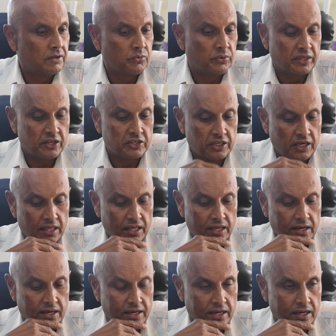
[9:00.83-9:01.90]
with each
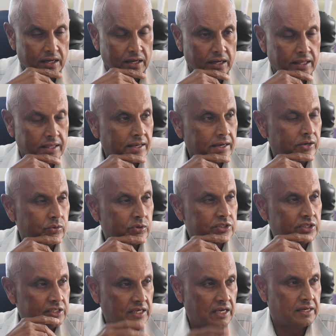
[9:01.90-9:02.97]
other, and then it was
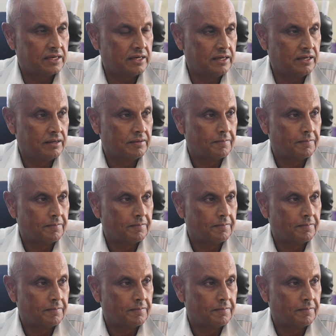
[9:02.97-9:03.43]
decided